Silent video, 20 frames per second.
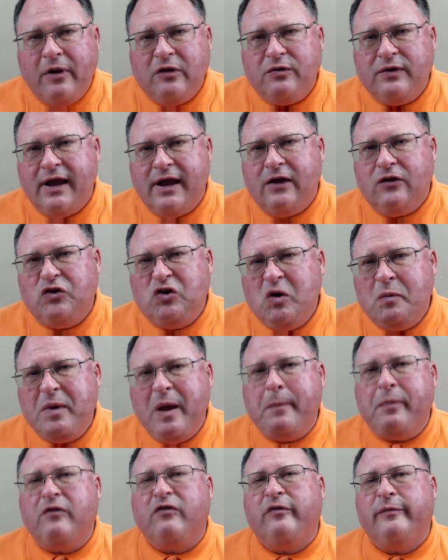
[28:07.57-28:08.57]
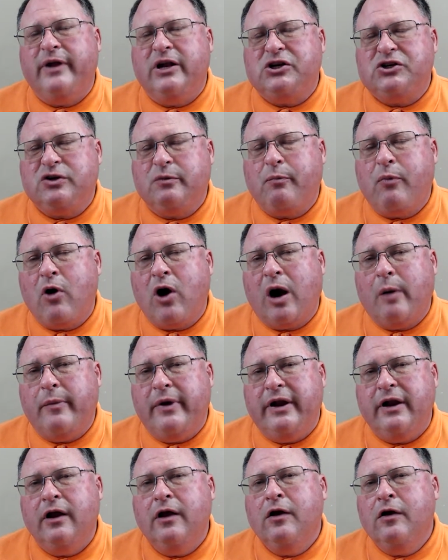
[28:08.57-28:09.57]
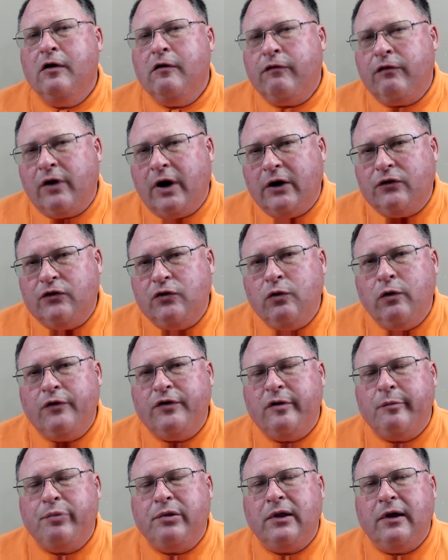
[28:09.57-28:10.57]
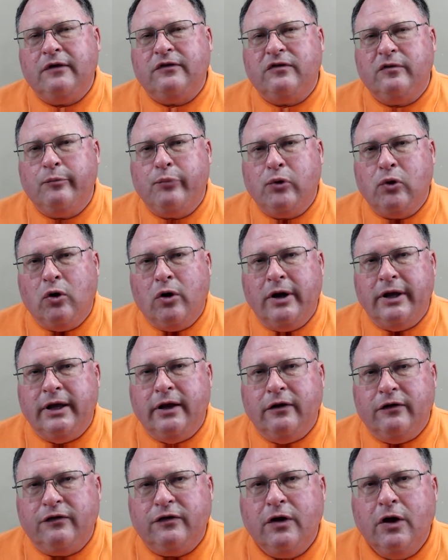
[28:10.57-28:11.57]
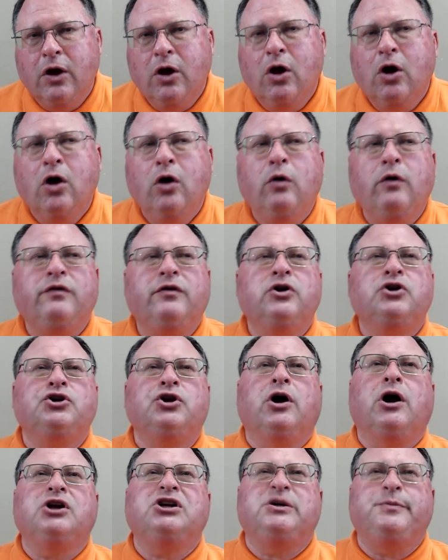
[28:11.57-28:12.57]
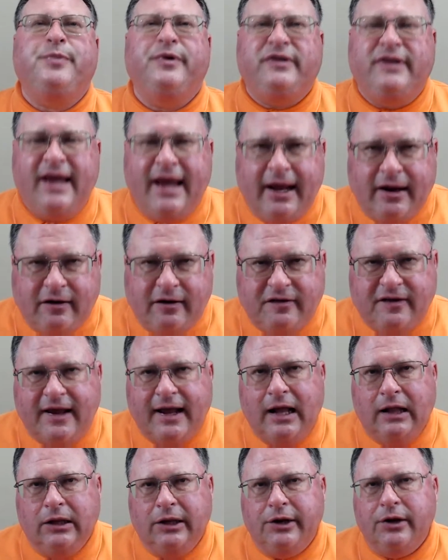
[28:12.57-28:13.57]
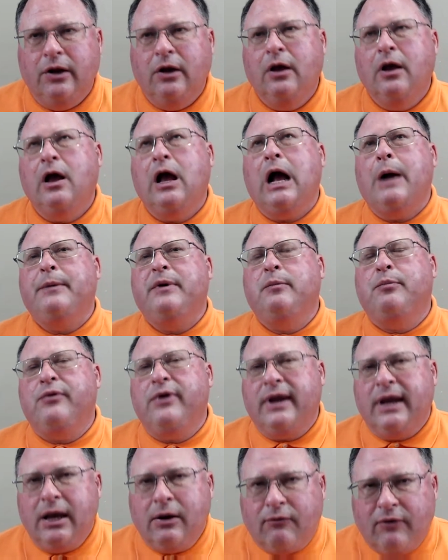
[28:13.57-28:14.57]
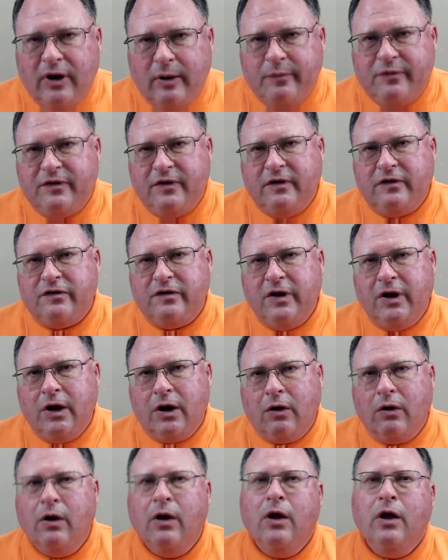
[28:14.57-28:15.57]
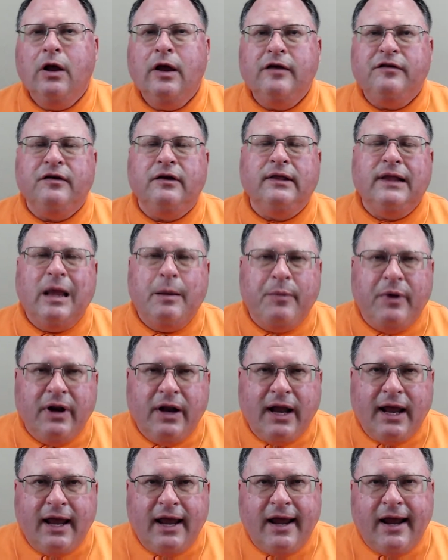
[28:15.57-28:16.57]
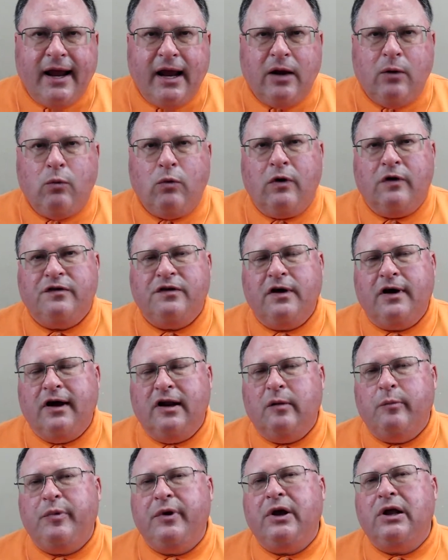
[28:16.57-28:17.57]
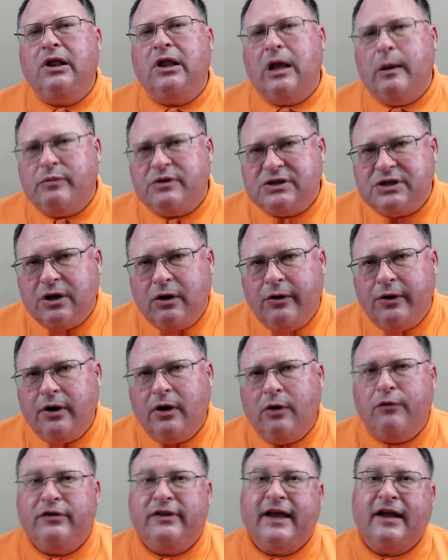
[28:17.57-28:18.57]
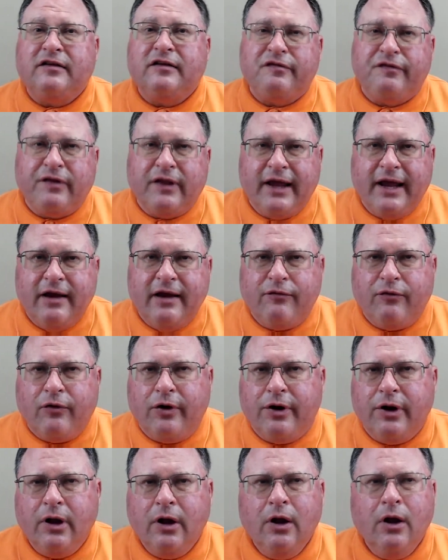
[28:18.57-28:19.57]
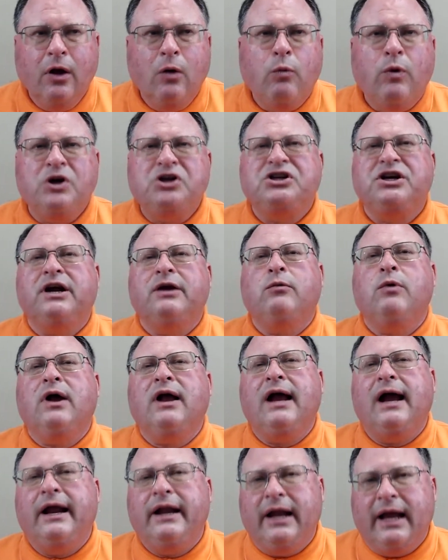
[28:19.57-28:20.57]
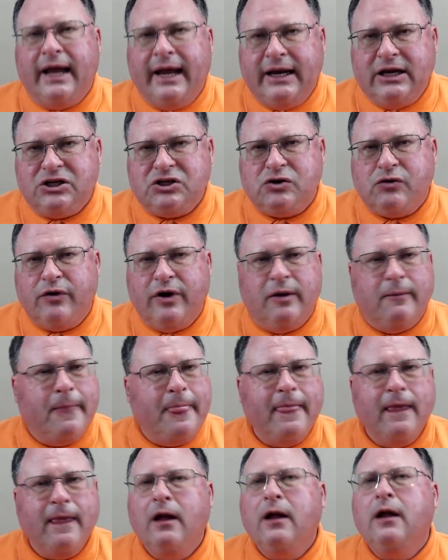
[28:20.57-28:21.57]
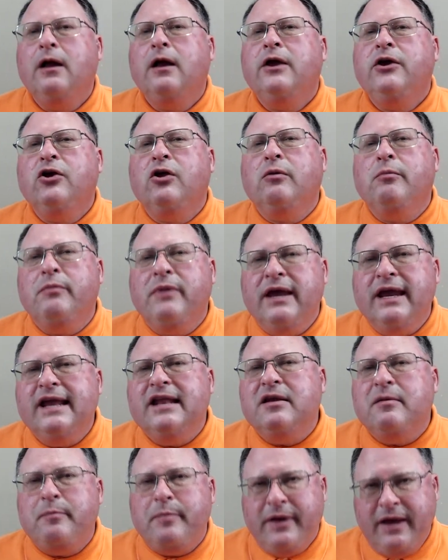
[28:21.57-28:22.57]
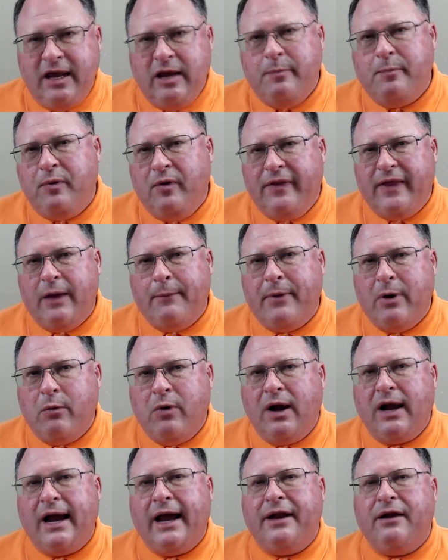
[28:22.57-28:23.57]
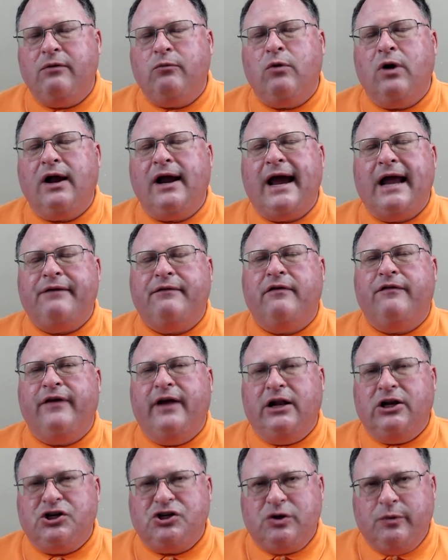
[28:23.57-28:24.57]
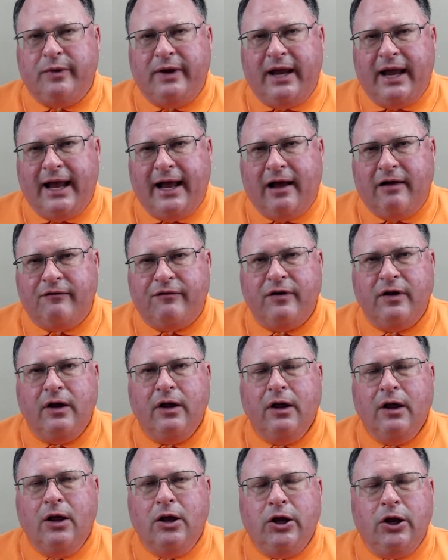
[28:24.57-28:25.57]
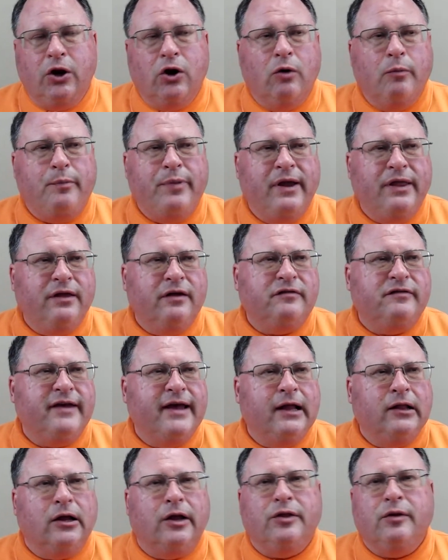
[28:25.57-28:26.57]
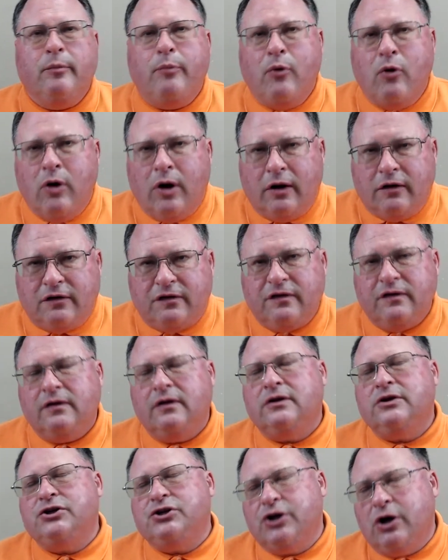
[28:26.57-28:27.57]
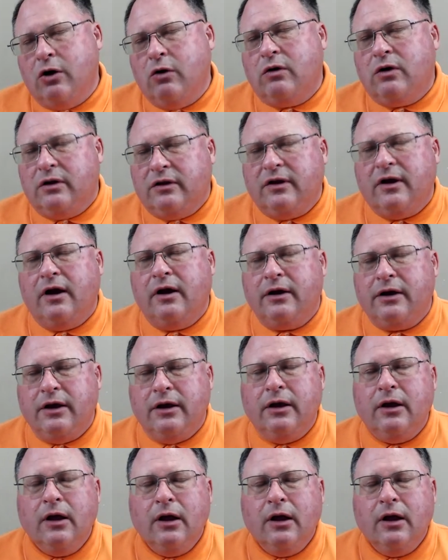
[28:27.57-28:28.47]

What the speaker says: We're getting 2 people from each department for our 200 plus employees. Who's in charge of potato salad? Are we bringing ribs this year? Is it lemonade or is it going to be club soda? What's flavored? What kind of ice cream? You'll meet people that way. What kind of event should we have? Pin the tail on the boss. Joke, donkey.